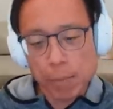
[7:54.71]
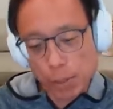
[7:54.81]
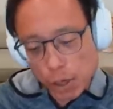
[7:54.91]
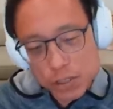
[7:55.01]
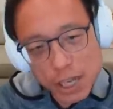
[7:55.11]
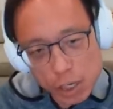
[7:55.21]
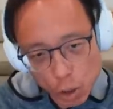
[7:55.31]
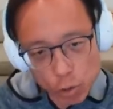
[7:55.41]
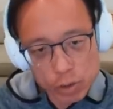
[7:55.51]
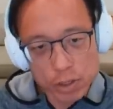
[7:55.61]
Because I can
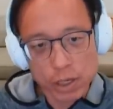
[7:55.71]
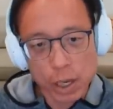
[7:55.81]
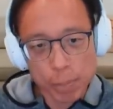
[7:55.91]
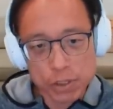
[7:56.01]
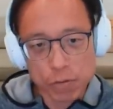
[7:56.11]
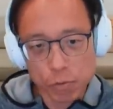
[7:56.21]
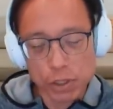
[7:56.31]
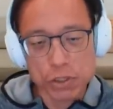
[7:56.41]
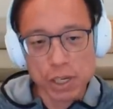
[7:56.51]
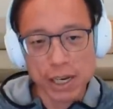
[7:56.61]
own a piece of
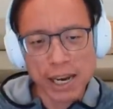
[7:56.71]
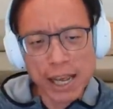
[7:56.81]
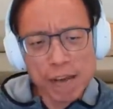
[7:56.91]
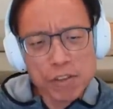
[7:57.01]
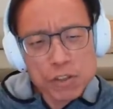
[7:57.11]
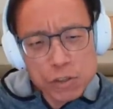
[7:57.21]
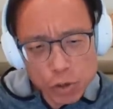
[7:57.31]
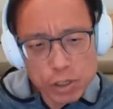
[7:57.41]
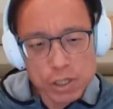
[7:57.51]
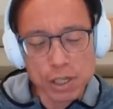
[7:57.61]
real estate and I have the
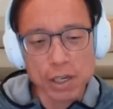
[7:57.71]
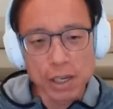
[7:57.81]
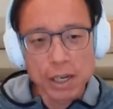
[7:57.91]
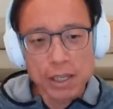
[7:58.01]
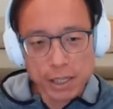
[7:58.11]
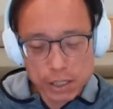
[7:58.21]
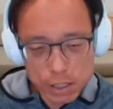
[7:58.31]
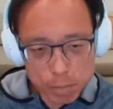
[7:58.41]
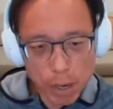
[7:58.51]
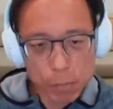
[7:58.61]
certainty that this
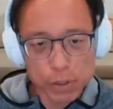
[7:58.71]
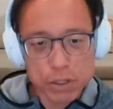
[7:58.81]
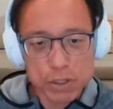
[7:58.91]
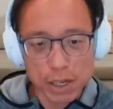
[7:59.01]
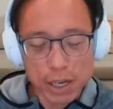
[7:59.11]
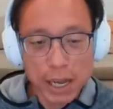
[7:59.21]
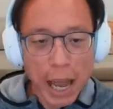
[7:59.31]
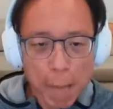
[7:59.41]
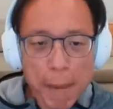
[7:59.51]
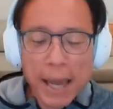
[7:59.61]
is my real estate.
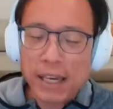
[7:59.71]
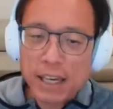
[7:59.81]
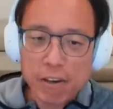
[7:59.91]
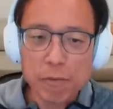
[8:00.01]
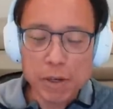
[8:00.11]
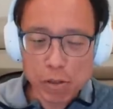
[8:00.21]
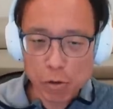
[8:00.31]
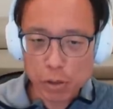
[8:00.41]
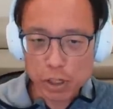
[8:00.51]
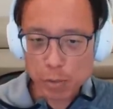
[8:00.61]
A bank can give me a
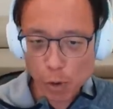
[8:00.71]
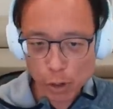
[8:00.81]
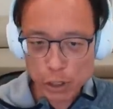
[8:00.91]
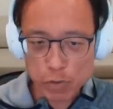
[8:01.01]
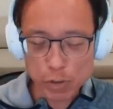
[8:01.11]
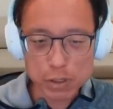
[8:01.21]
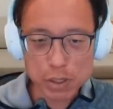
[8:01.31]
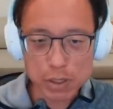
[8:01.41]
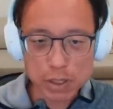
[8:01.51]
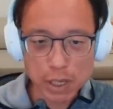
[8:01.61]
30 year mortgage, for
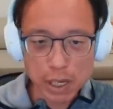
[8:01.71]
instance.